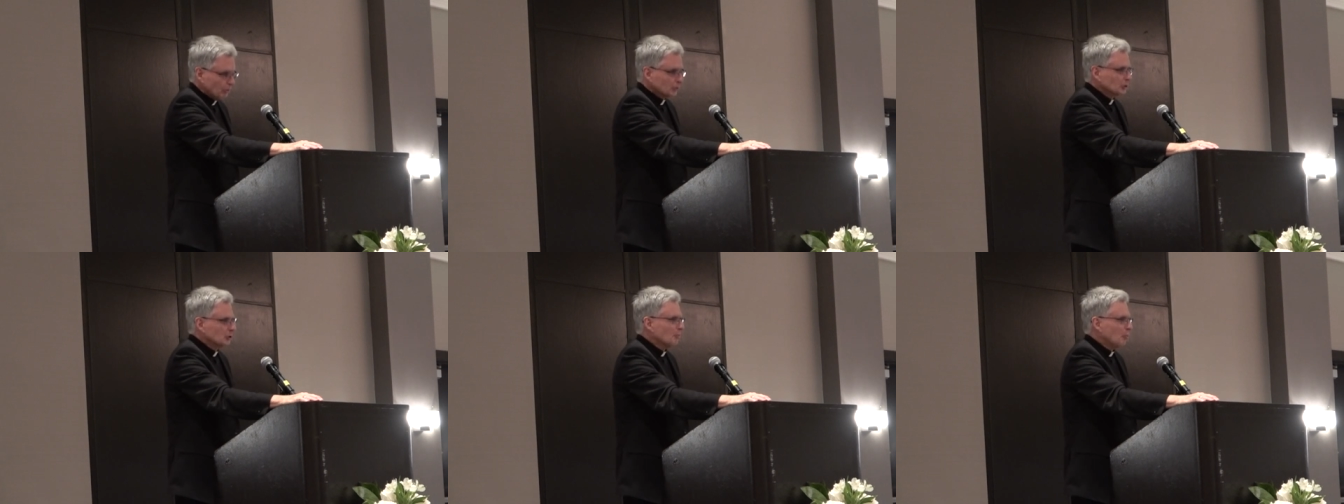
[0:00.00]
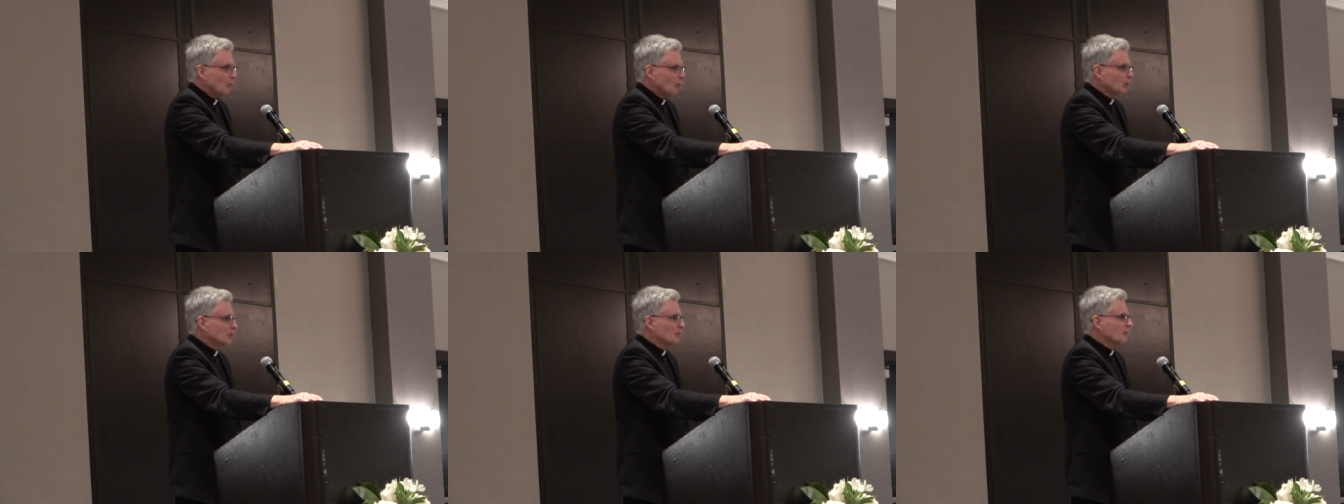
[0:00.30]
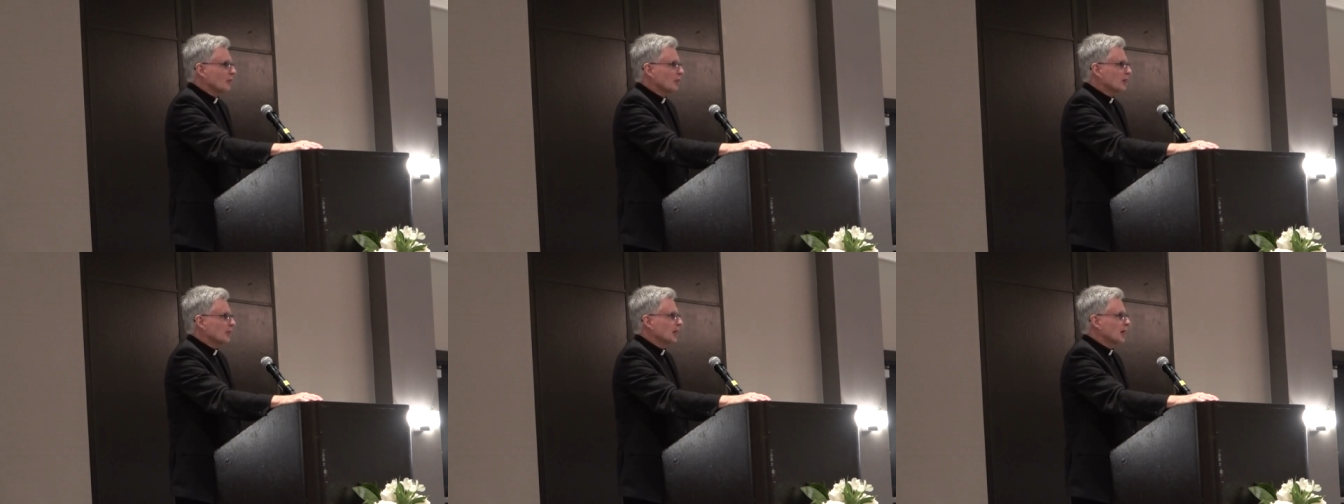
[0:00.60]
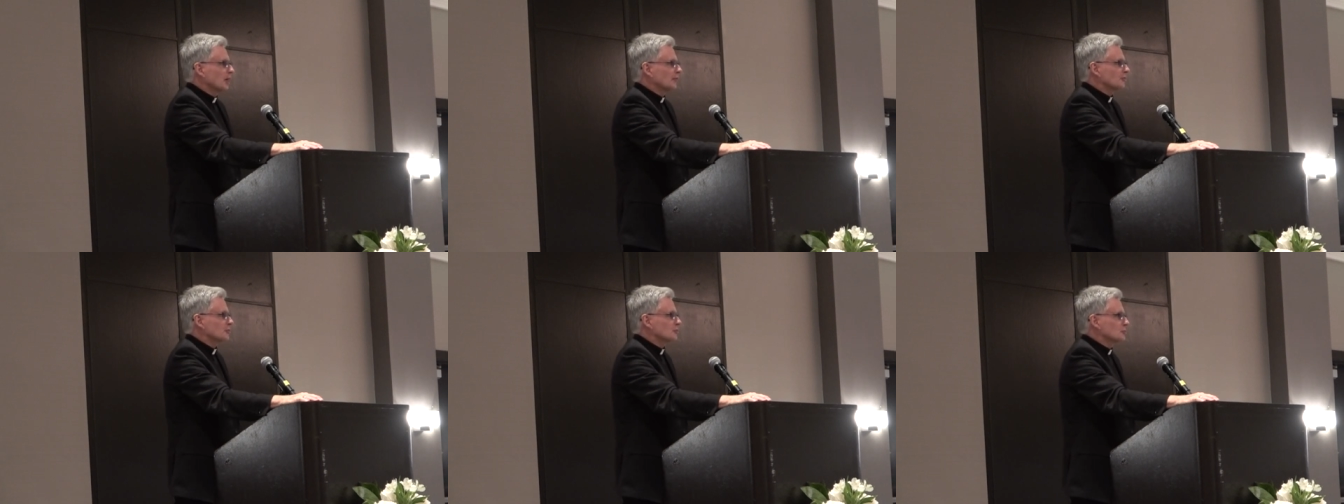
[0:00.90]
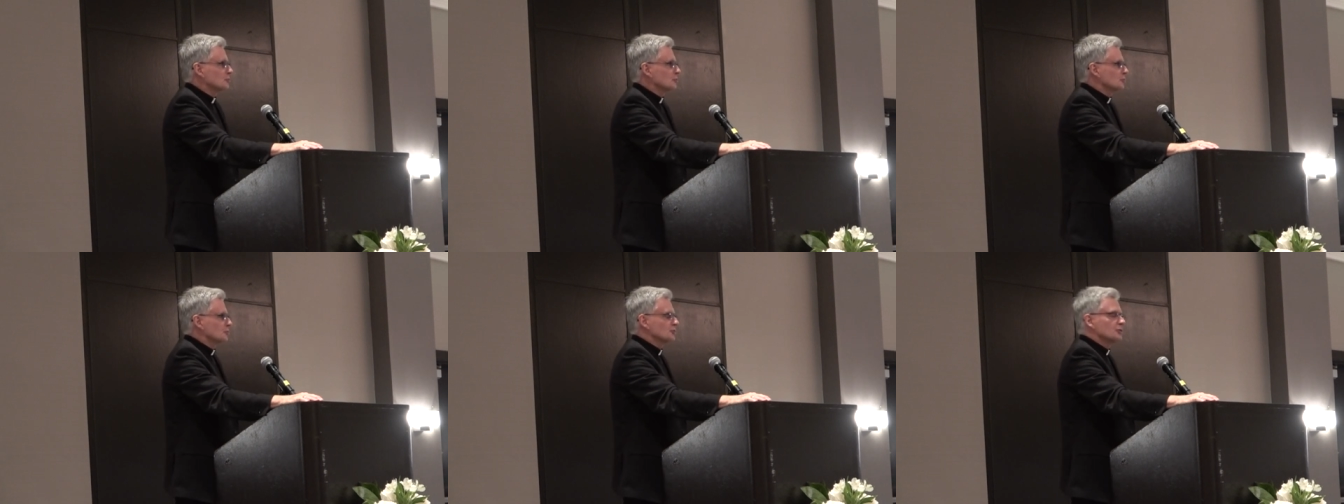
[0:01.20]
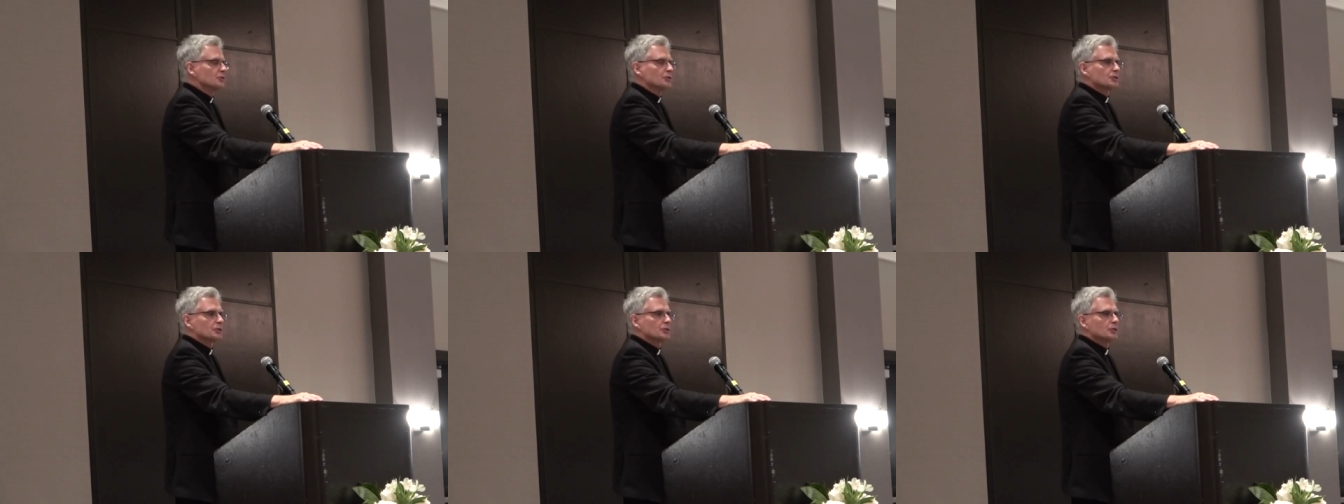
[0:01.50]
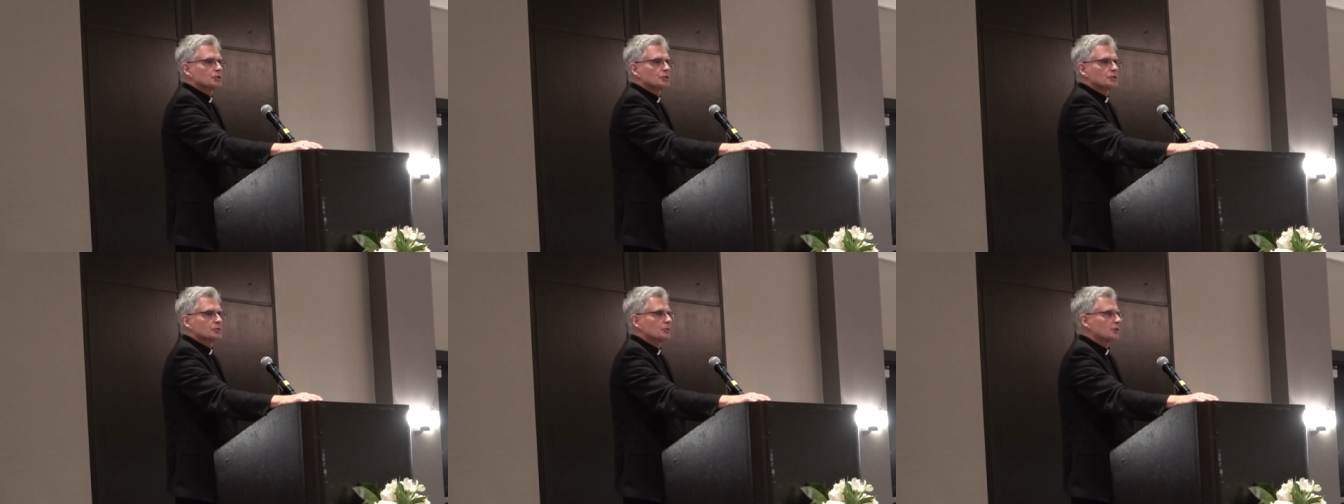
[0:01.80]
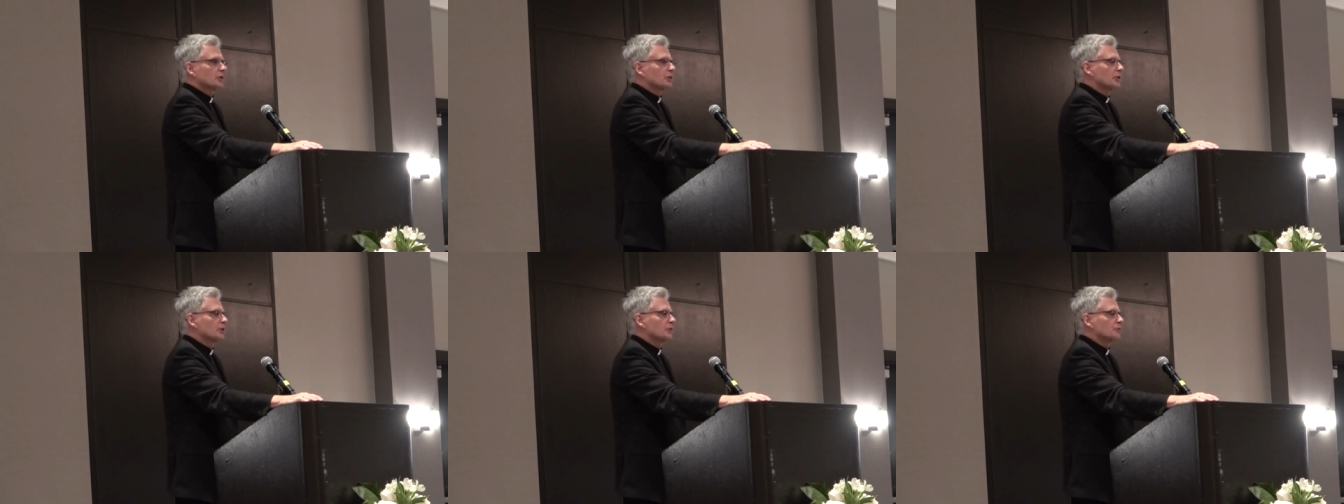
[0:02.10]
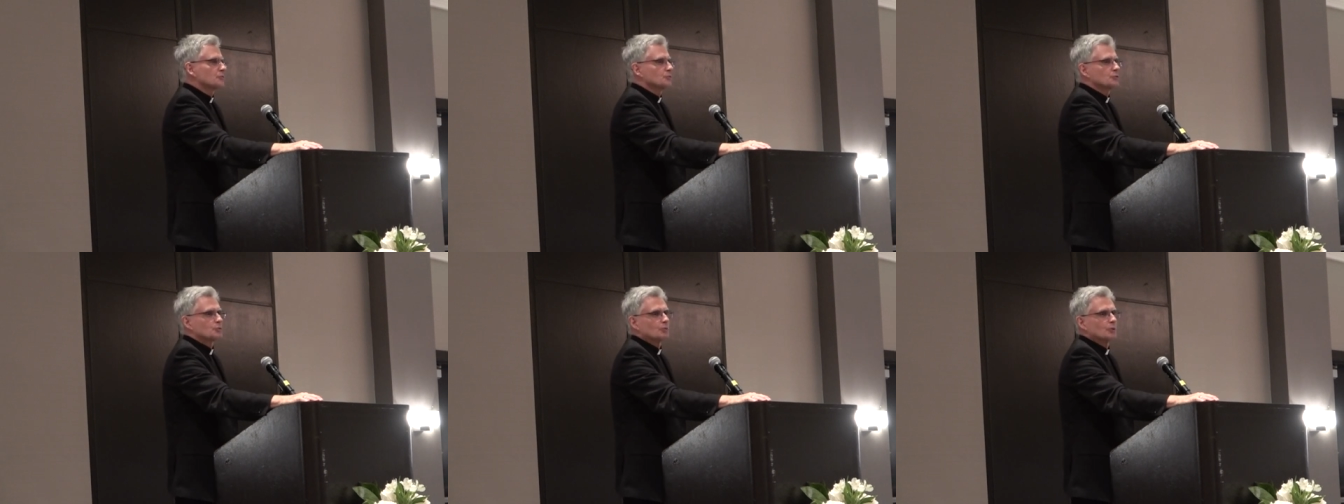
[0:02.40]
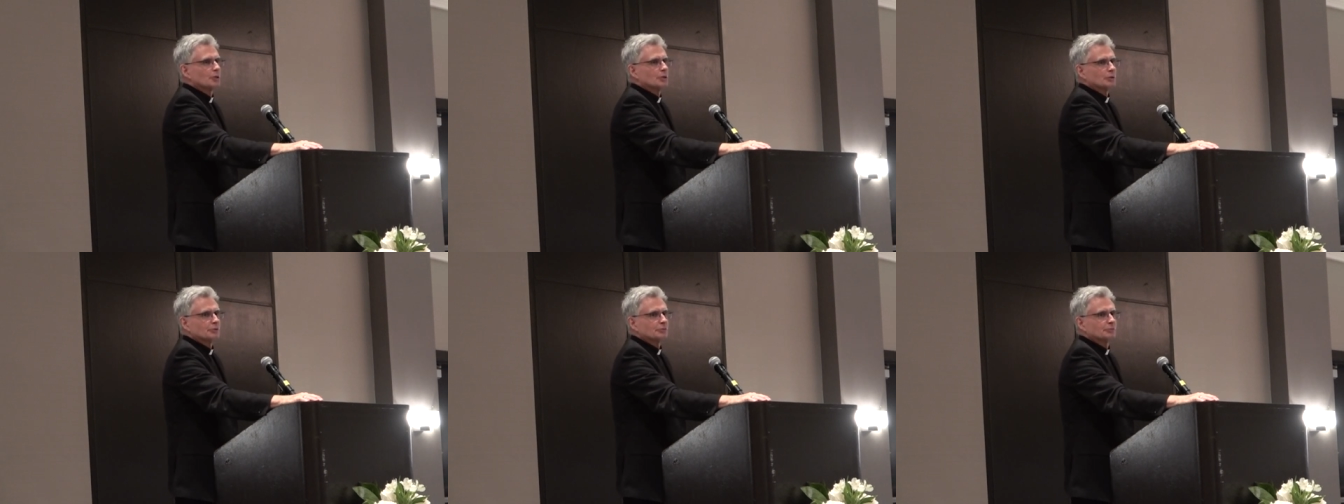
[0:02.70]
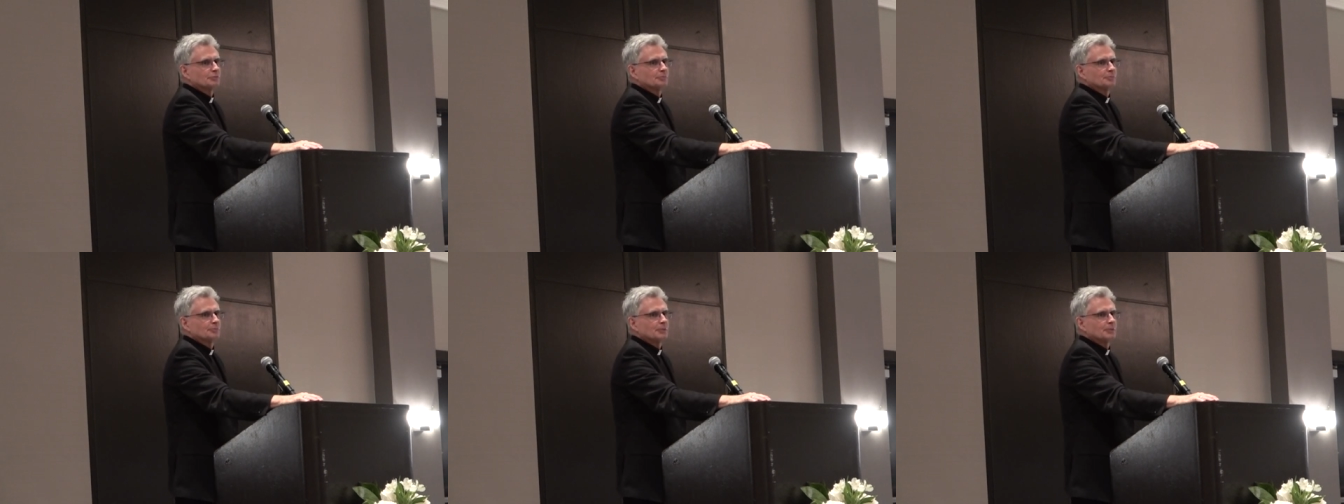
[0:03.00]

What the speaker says: But the bulk of our Catholic schools in this country are K-12.